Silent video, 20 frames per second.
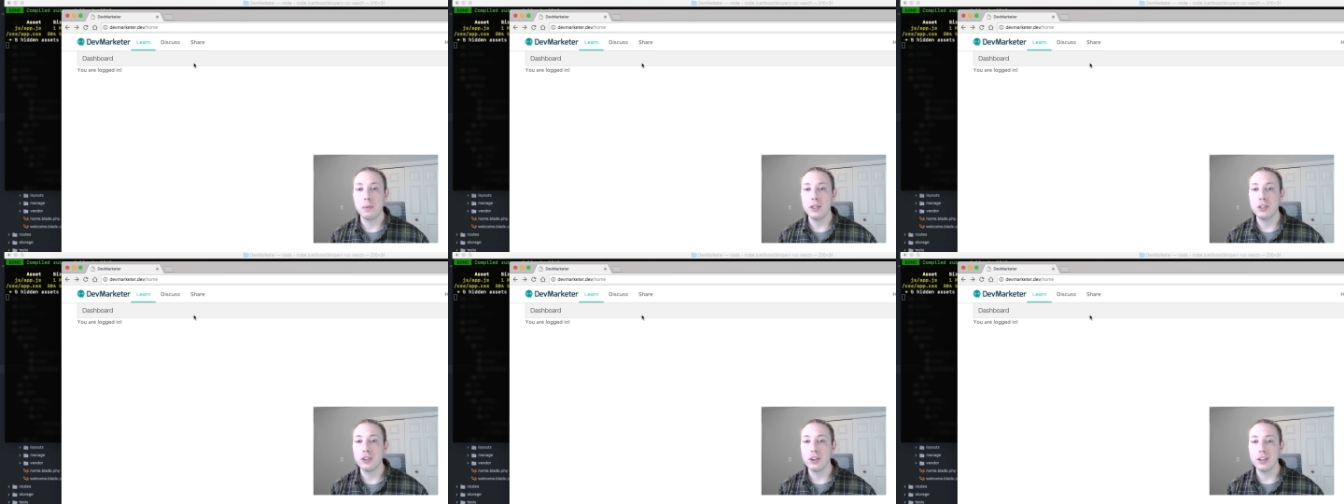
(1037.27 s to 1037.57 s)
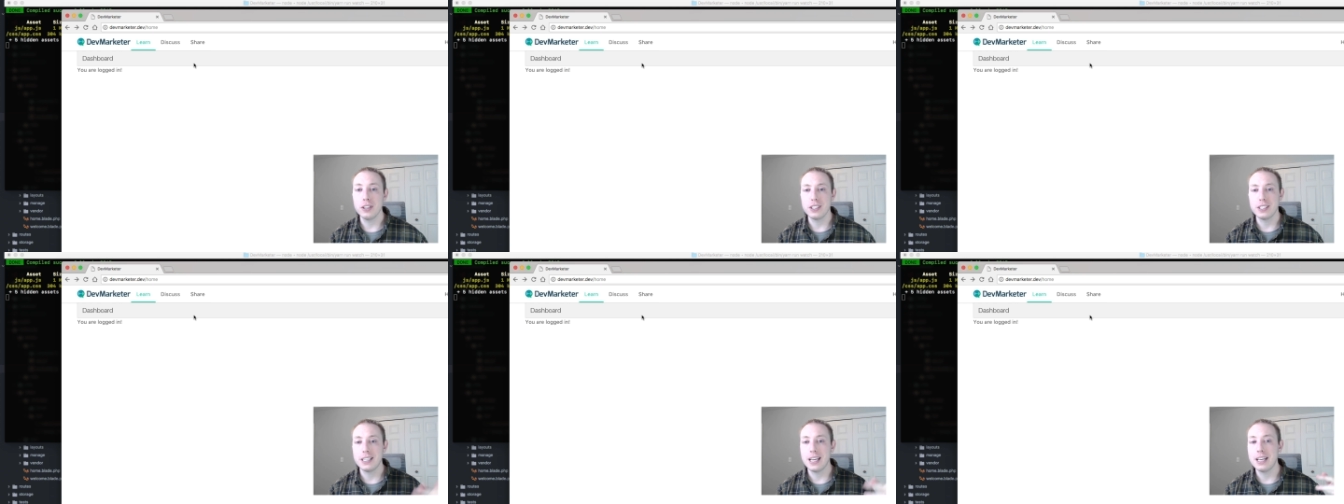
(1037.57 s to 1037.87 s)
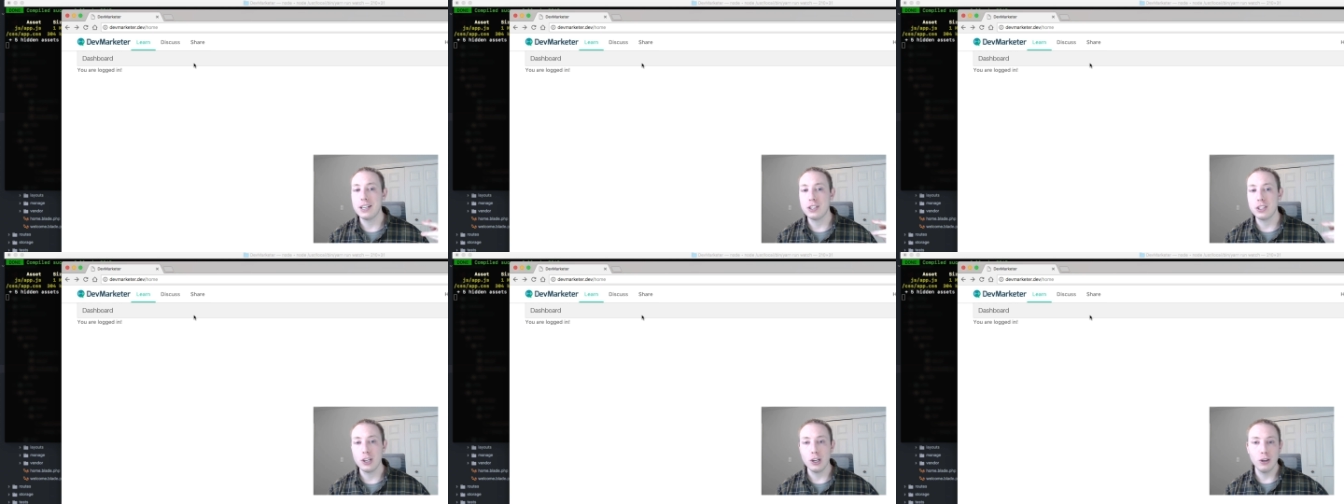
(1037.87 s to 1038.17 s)
Be sure to
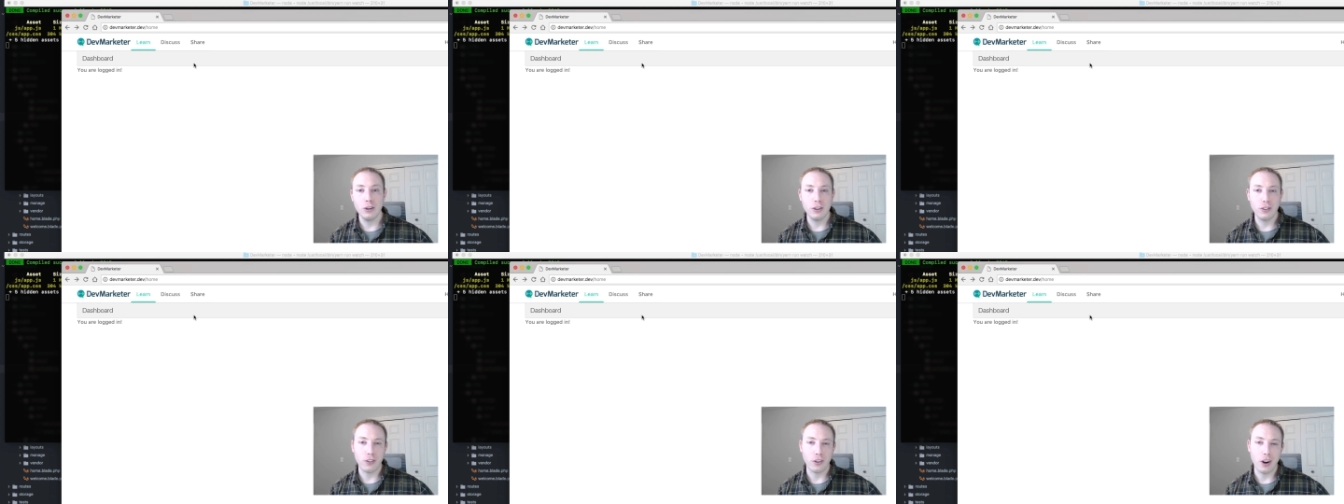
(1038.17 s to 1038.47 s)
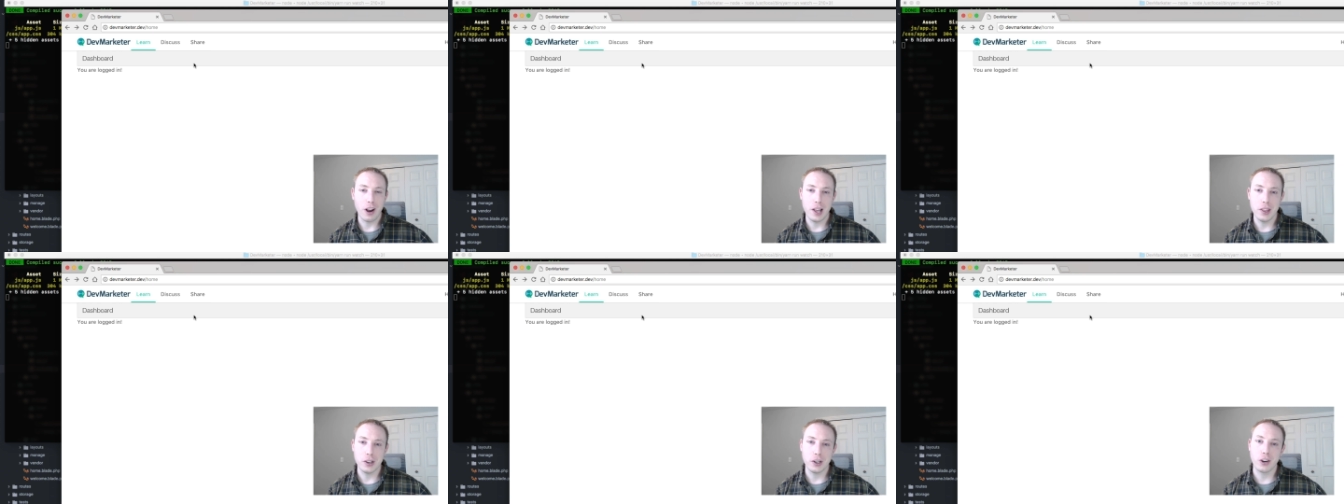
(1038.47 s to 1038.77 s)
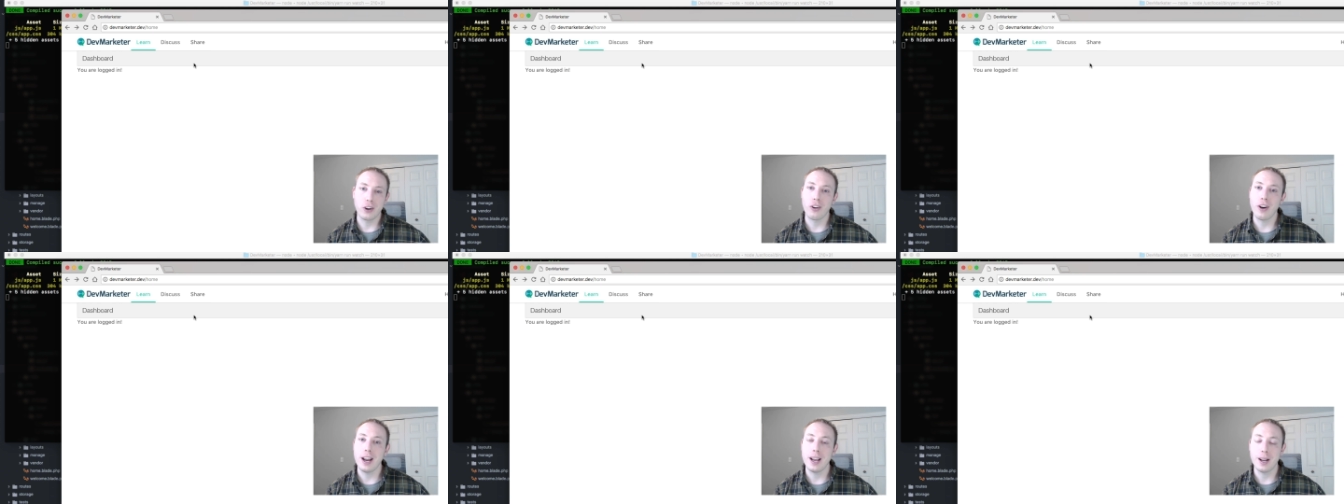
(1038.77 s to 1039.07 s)
stay tuned for other
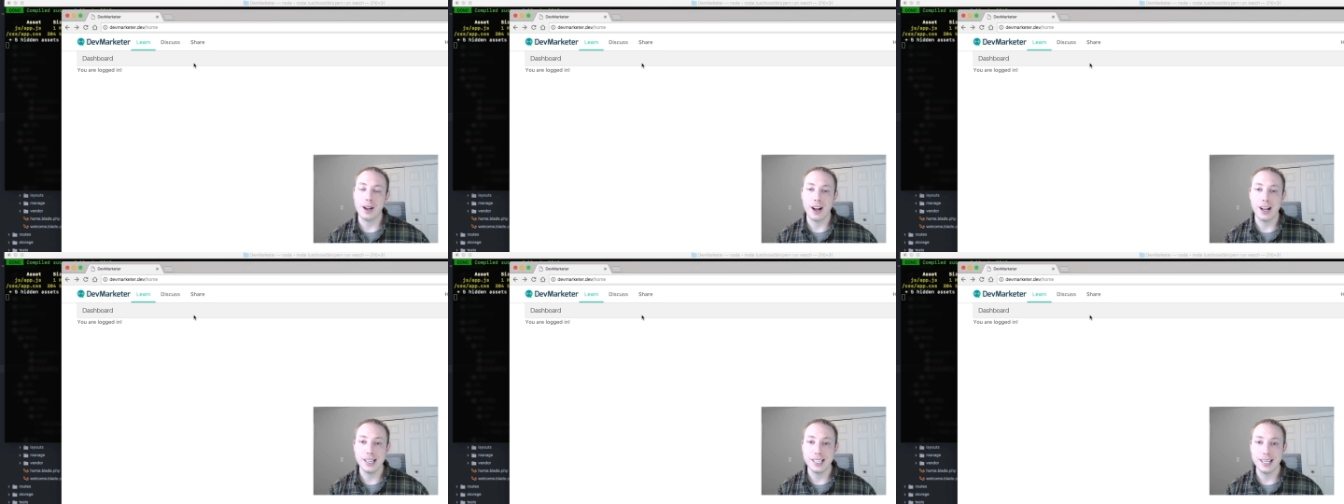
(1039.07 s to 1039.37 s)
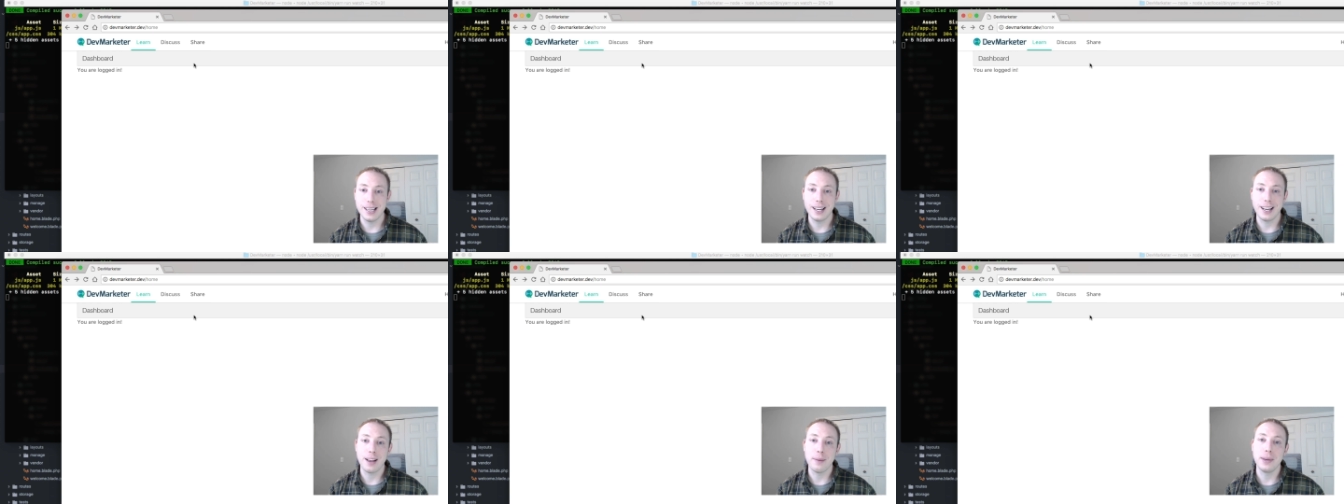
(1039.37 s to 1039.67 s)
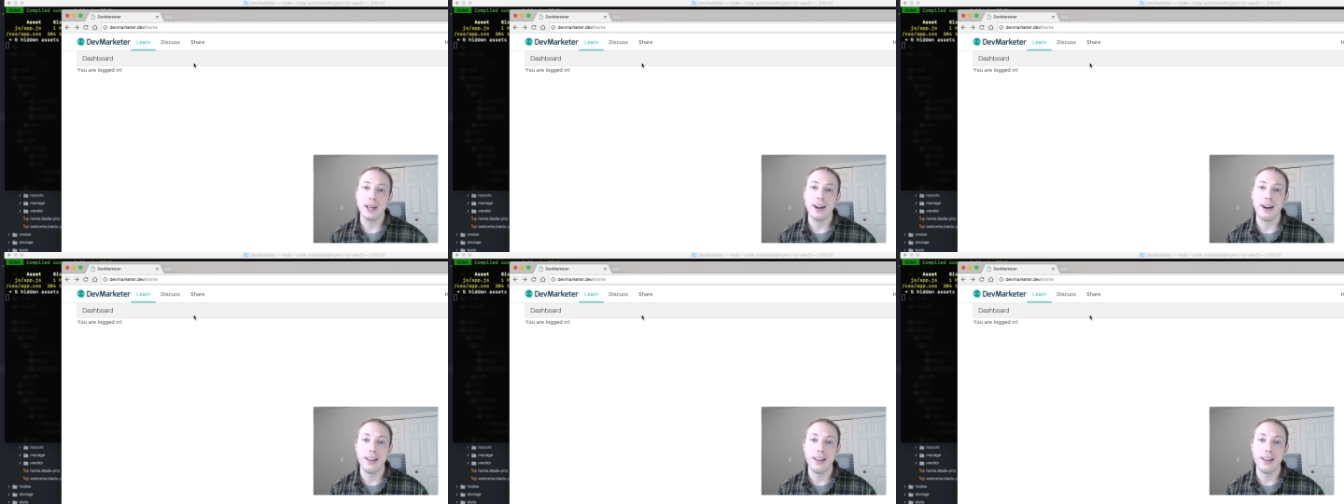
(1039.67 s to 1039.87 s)
great content coming